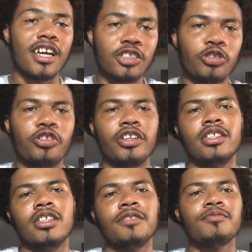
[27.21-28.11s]
and
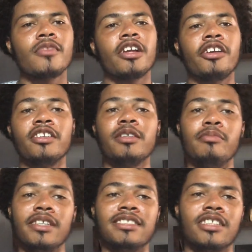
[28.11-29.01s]
Ukrainian, currently
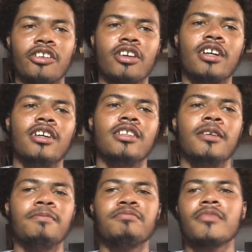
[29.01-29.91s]
based in Accra, Ghana.